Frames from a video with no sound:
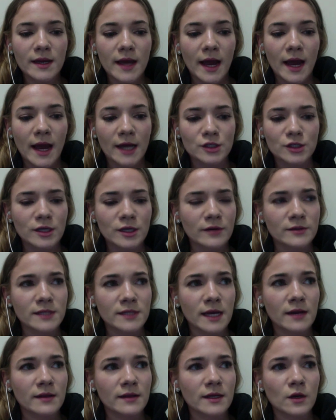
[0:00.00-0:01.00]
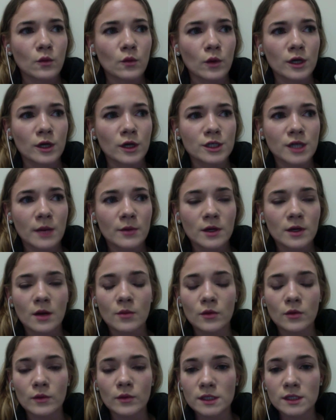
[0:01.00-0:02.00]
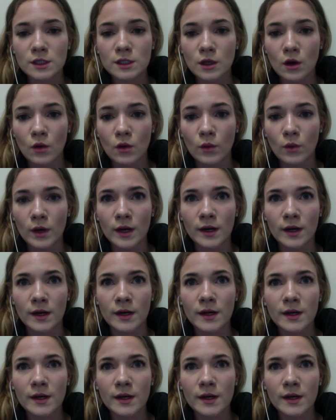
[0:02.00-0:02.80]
actually I was at like a workshop a couple weeks ago where